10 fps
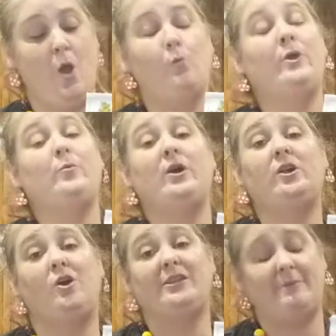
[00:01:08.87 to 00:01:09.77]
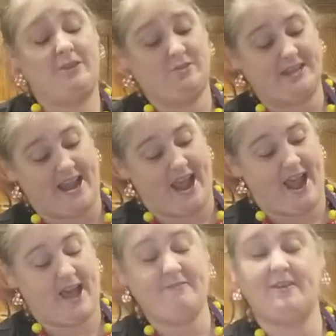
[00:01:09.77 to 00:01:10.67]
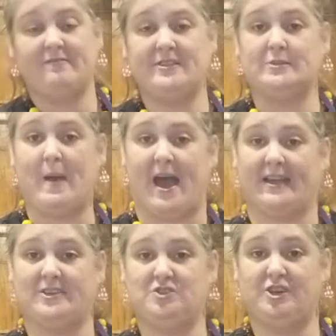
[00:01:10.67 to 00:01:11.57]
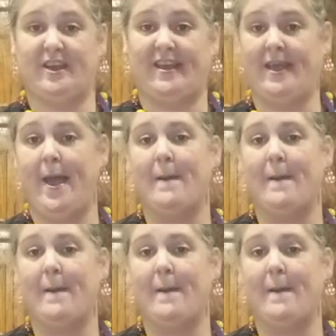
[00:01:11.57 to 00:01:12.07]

We will only be using half of this package today,